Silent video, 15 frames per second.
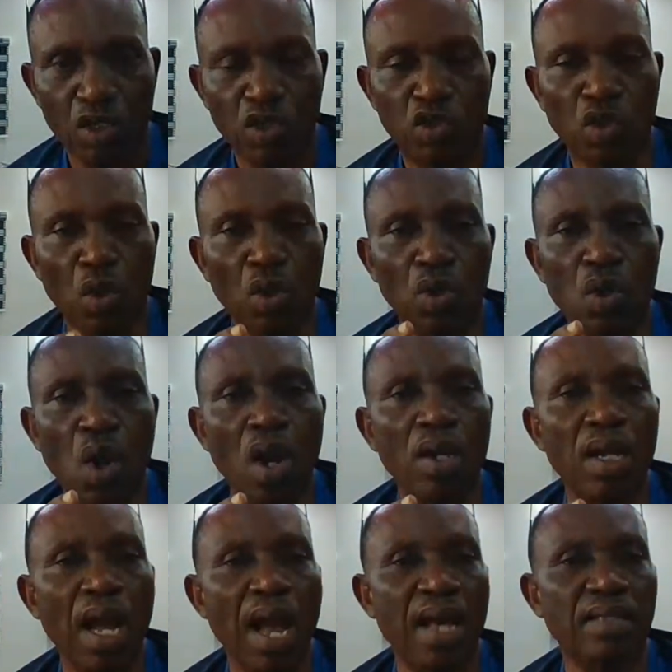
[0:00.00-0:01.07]
so
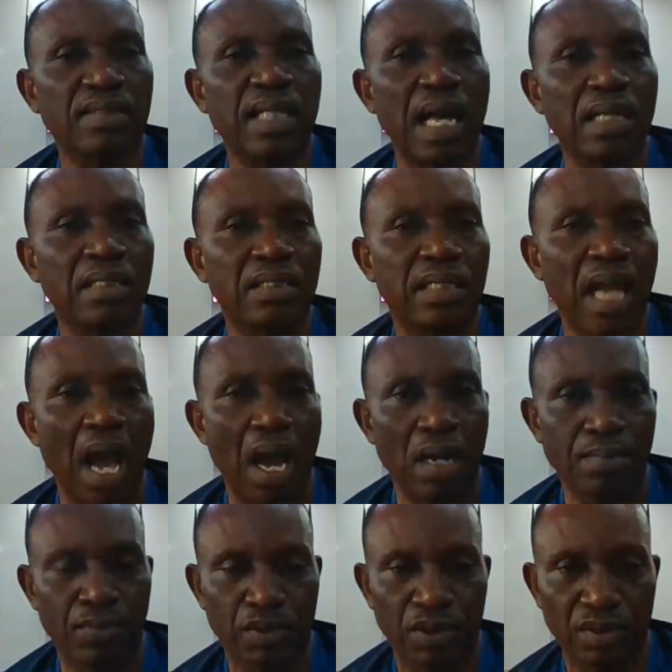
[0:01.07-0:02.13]
long as that
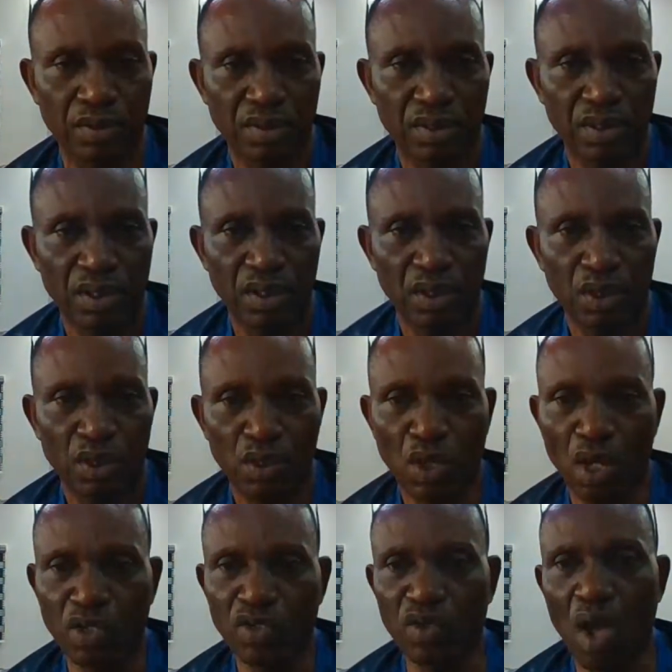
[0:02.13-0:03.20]
doubt
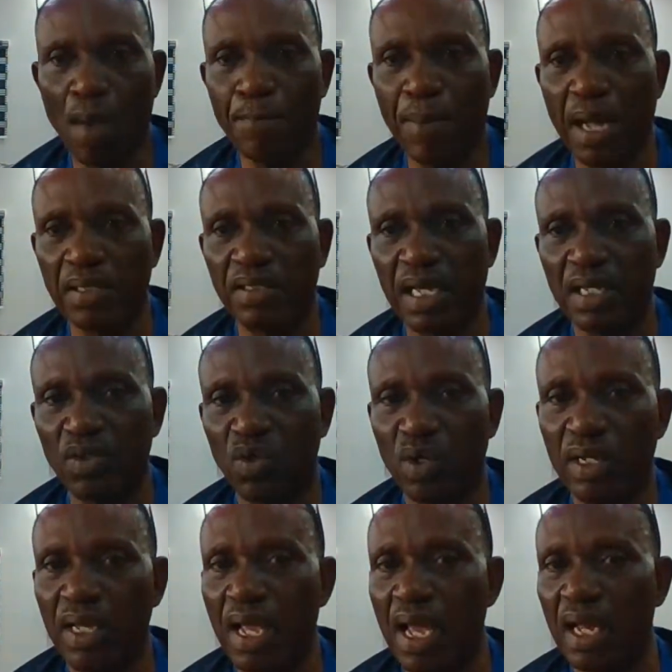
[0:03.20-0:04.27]
does not pertain to
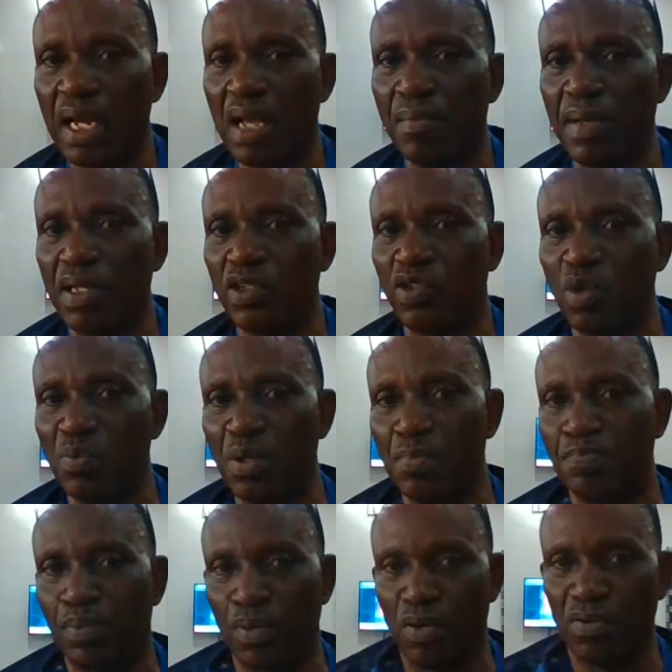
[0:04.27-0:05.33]
the elements to be
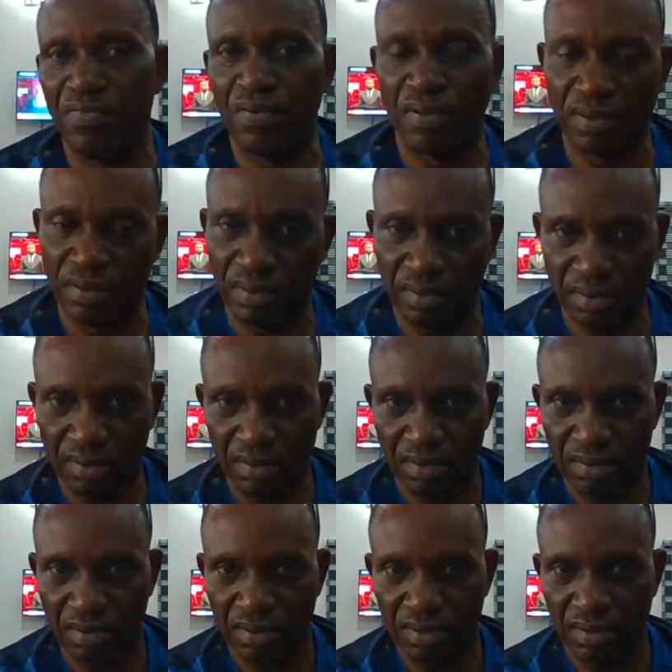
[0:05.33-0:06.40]
proven,
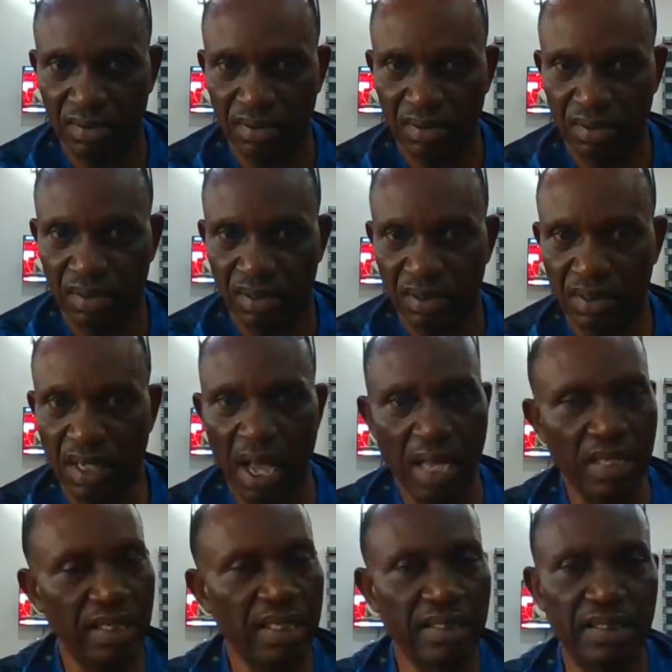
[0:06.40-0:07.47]

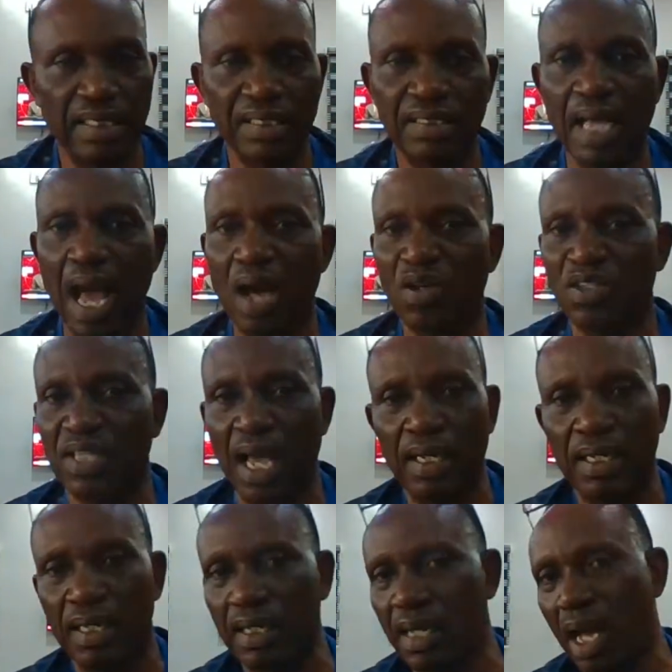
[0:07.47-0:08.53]
then it is
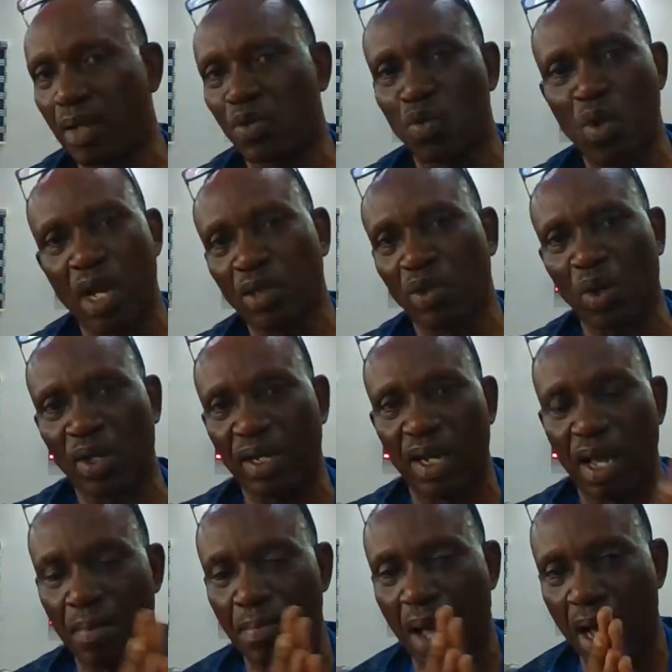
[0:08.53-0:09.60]
outside the doubt we are talking
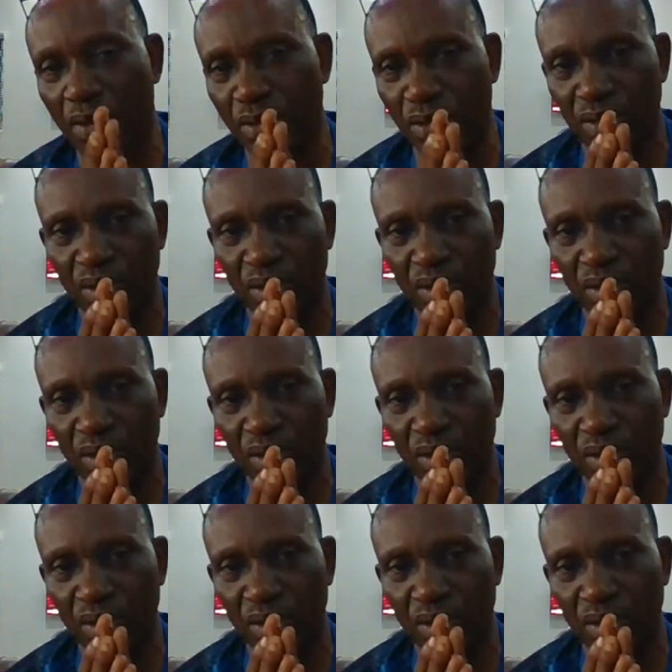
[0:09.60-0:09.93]
about.